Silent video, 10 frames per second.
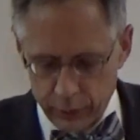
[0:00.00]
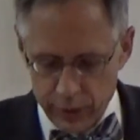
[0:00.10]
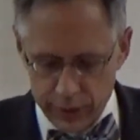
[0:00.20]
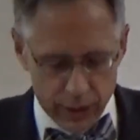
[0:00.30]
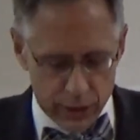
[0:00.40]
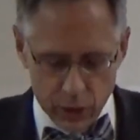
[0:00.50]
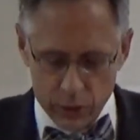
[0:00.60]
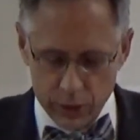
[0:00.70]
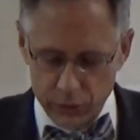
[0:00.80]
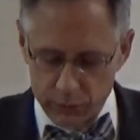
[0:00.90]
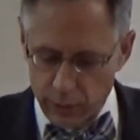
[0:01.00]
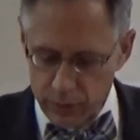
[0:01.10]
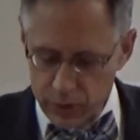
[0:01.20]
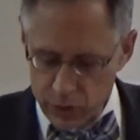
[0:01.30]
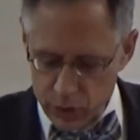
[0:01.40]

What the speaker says: You see that Joseph remembers his